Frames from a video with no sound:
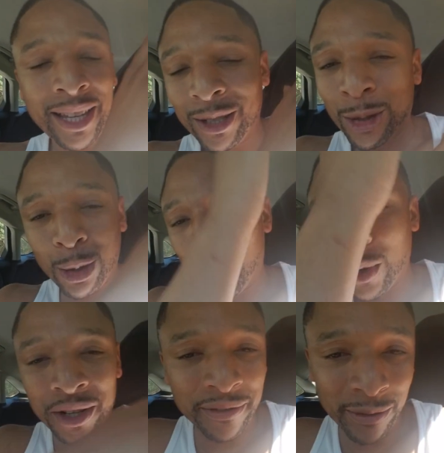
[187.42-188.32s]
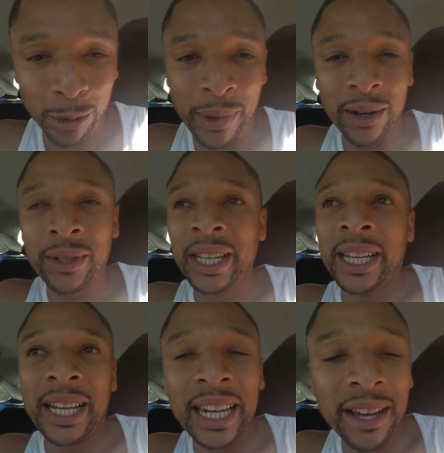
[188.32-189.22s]
So wonderful about
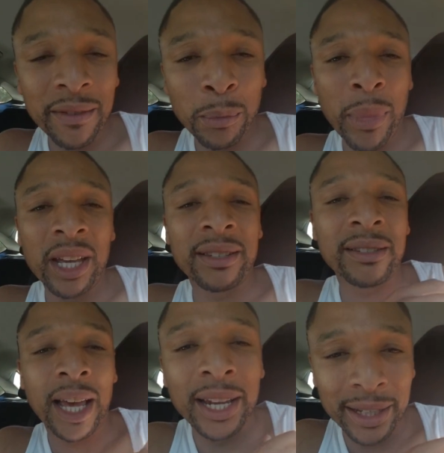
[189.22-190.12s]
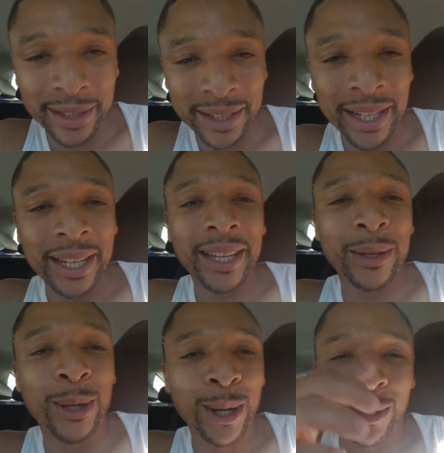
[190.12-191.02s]
11 bestsellers,
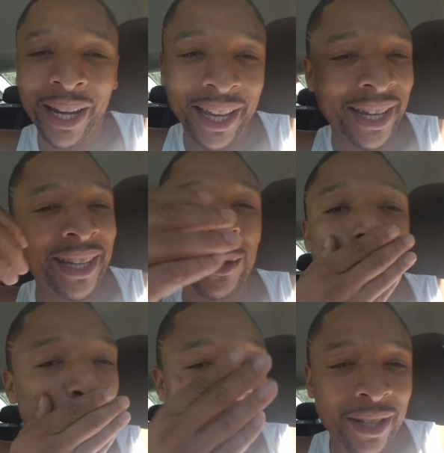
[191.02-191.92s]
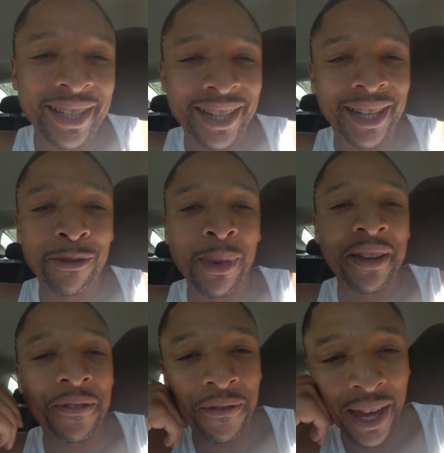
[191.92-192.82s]
you know, like, I love my
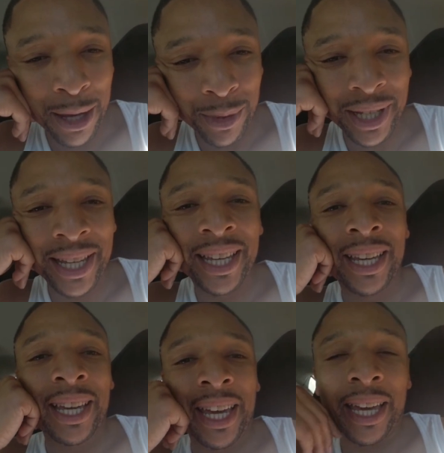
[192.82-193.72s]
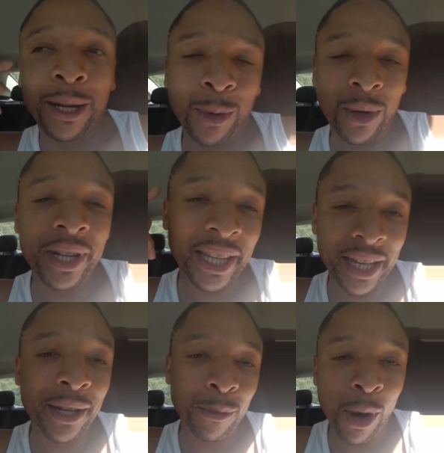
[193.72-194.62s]
family and I'm going to
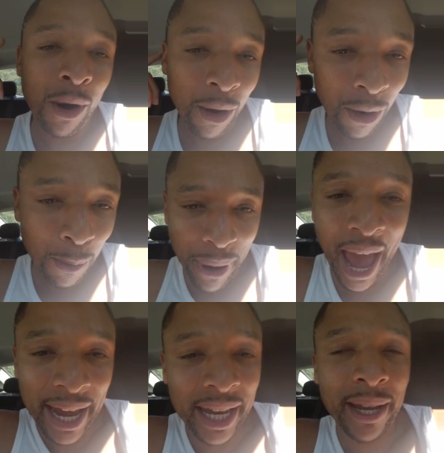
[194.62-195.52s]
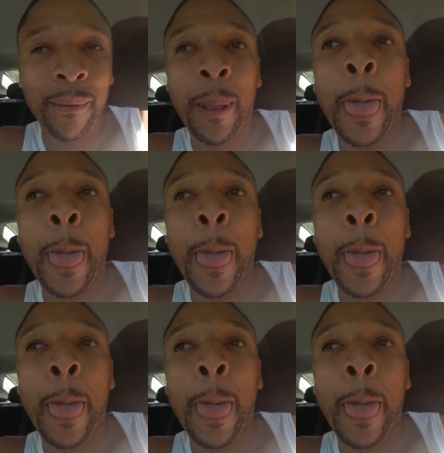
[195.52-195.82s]
get them all back.